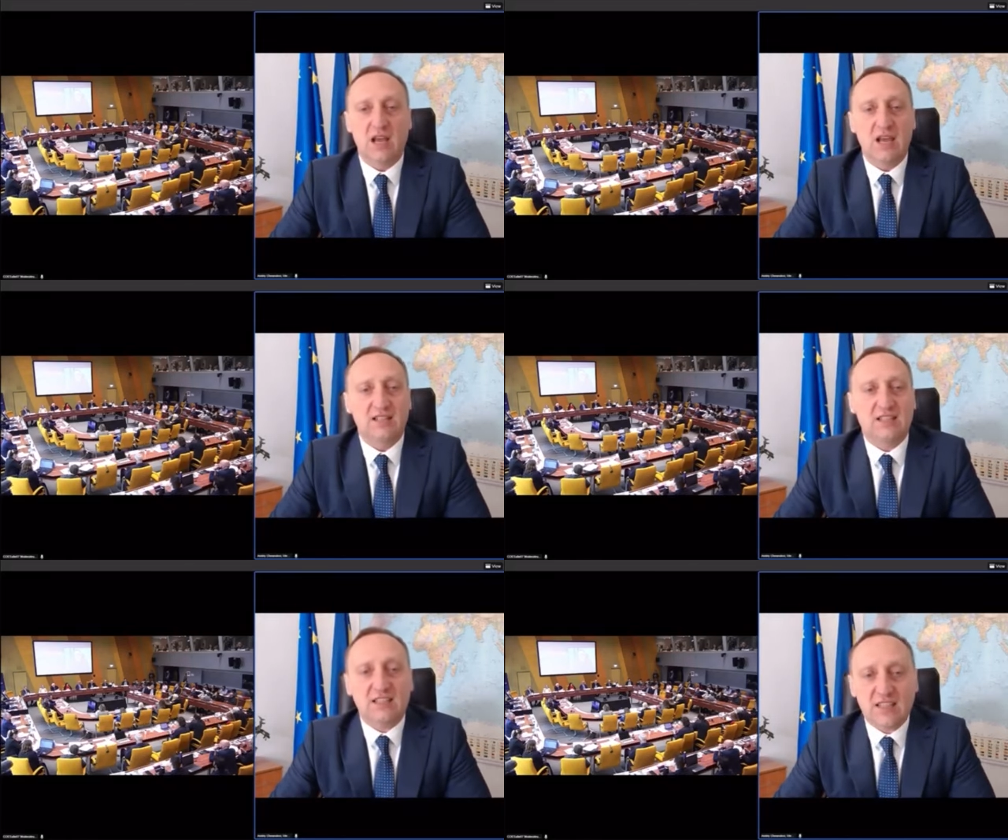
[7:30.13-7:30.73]

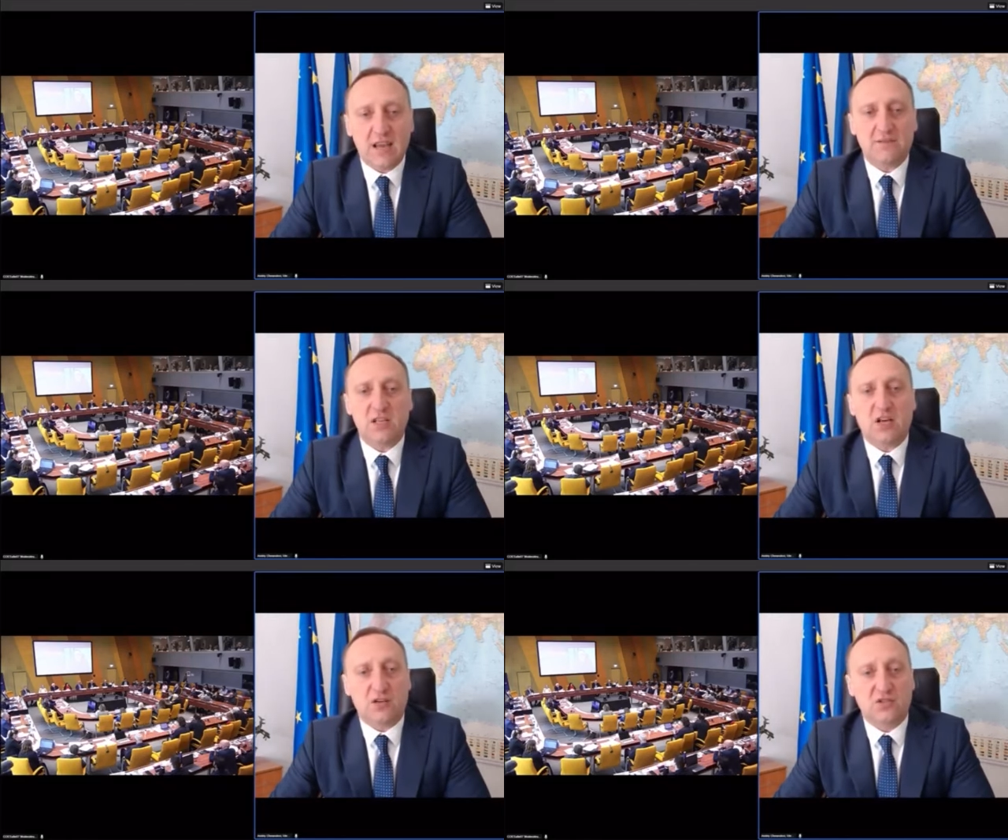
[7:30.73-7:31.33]
The safety
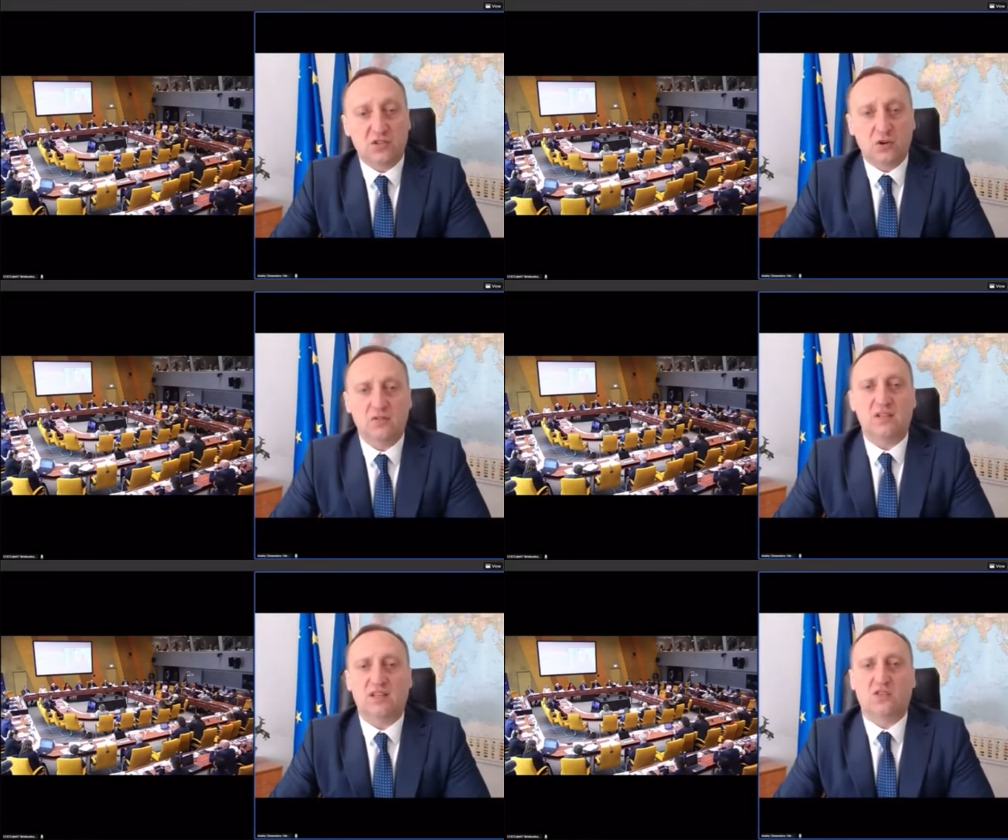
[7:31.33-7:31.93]

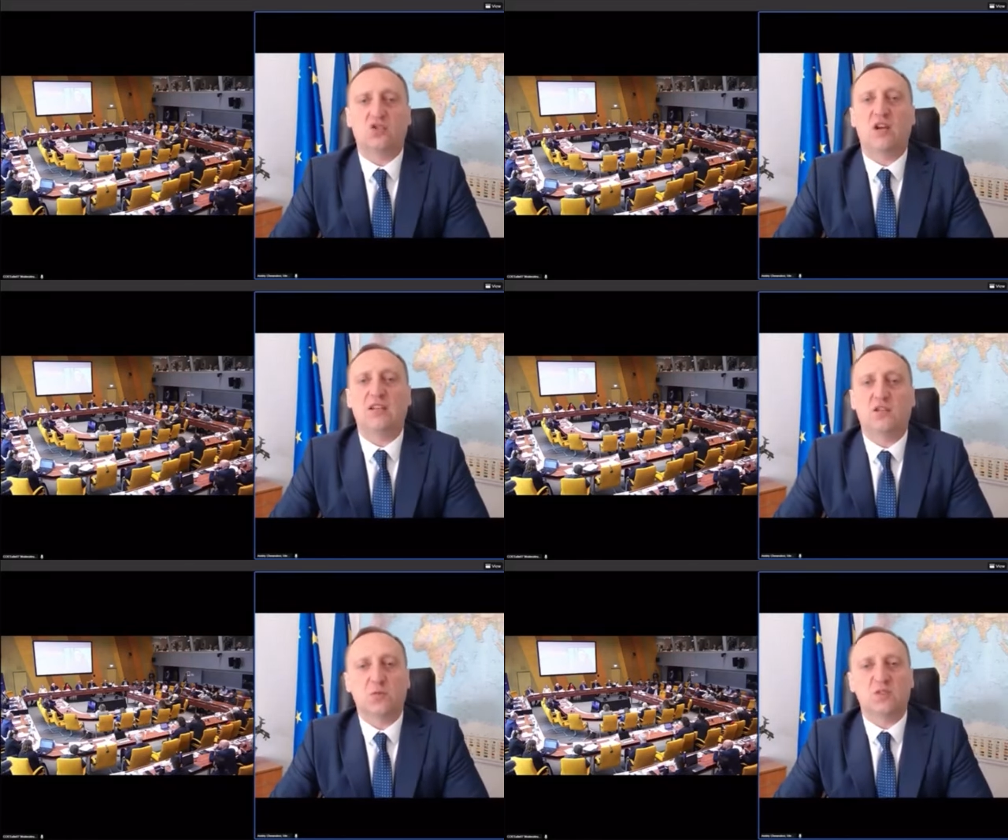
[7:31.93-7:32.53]
concerns
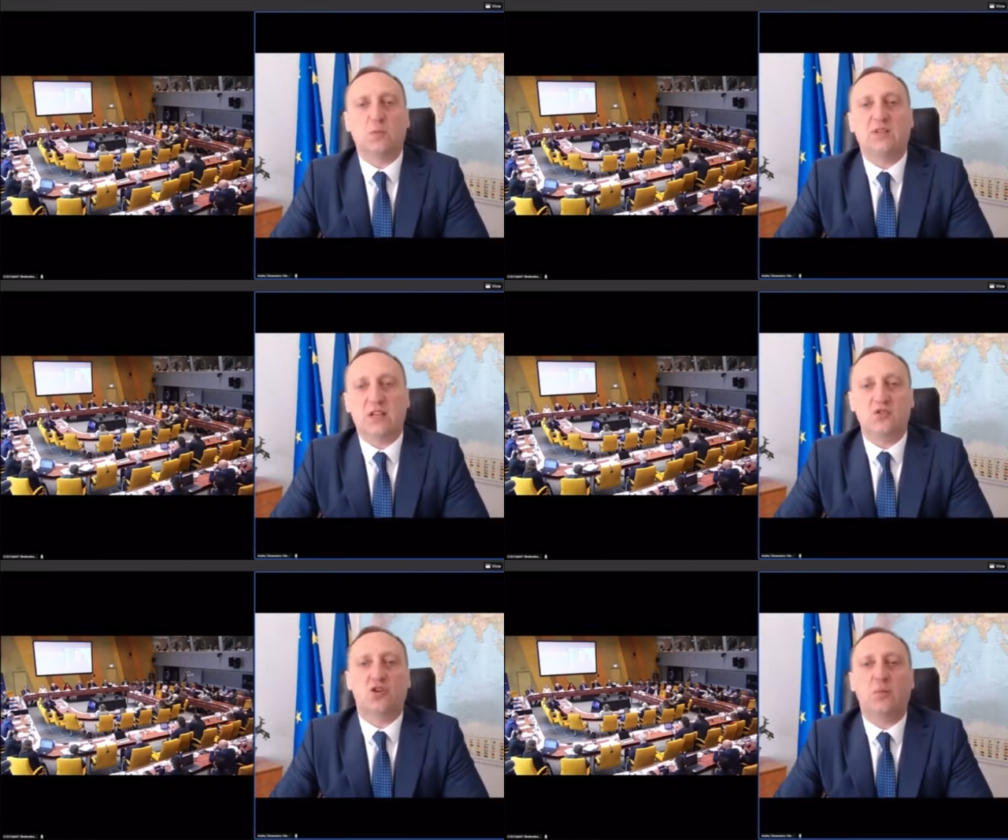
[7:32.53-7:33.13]
associated with
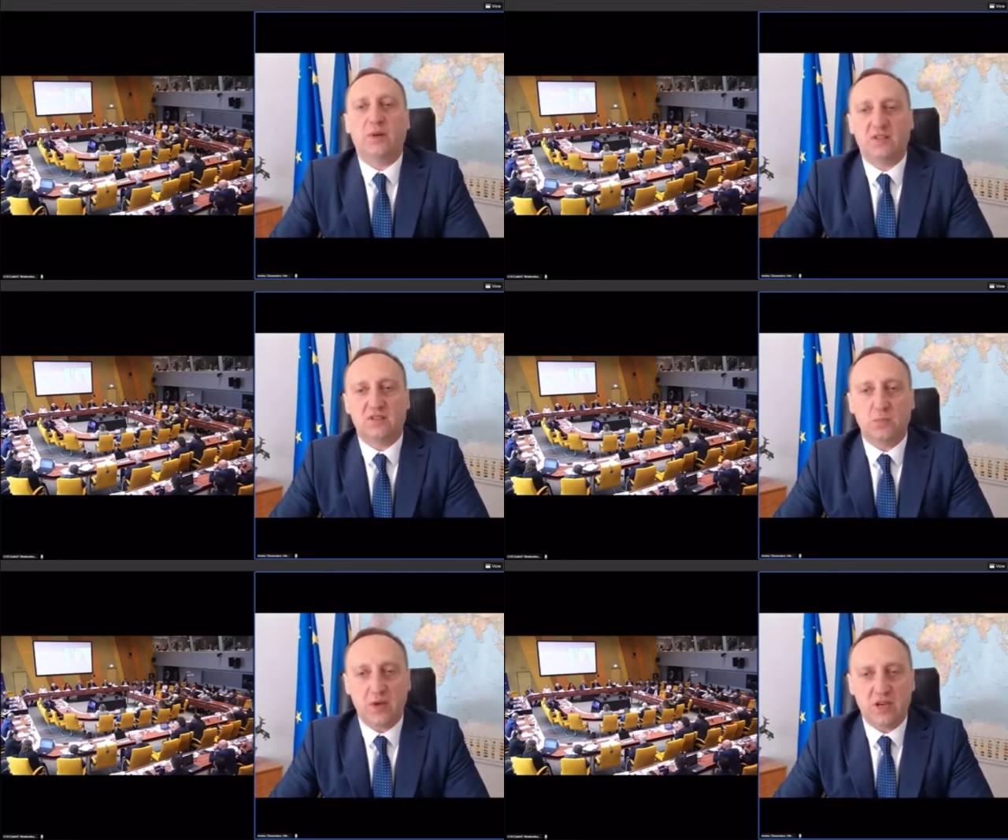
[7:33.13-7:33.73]
potential
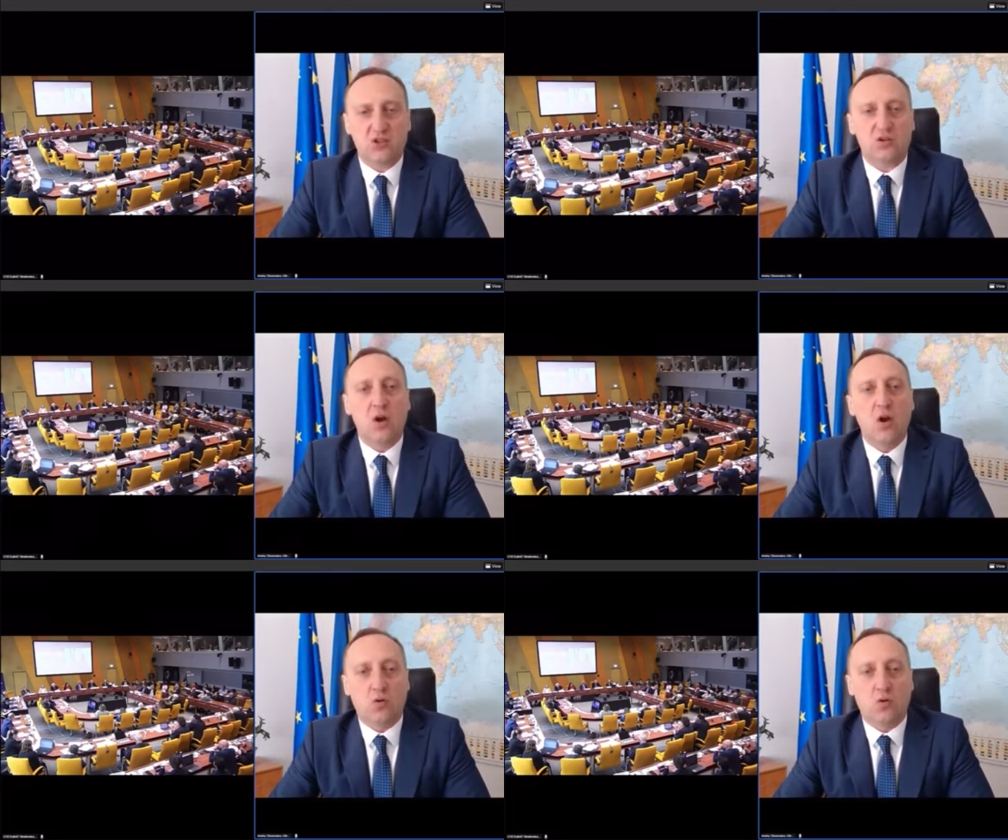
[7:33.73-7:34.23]
participation